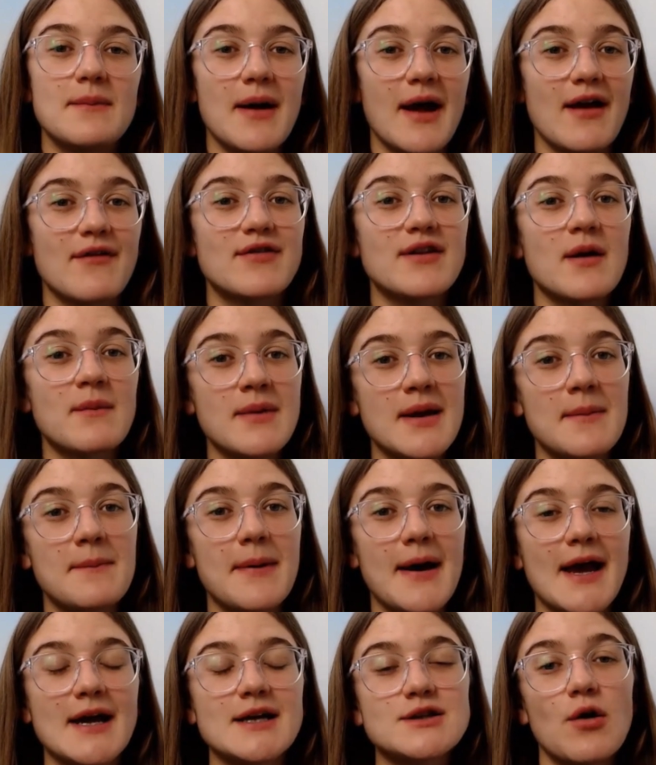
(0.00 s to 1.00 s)
have some
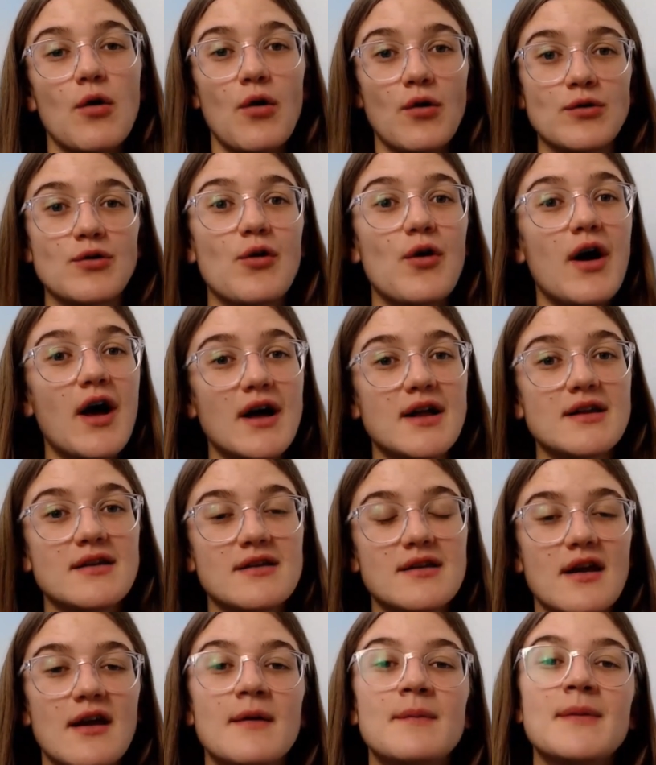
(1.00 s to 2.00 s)
impact on your
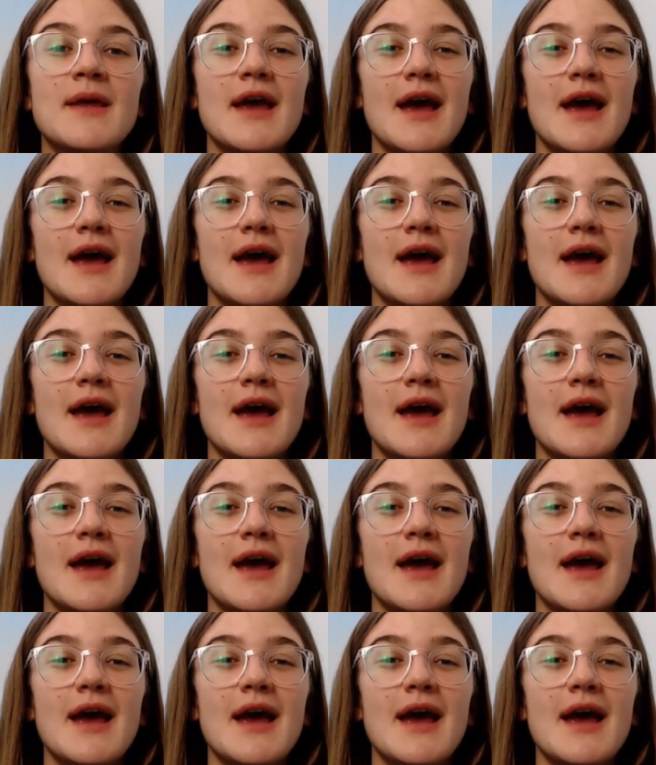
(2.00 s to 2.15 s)
answer.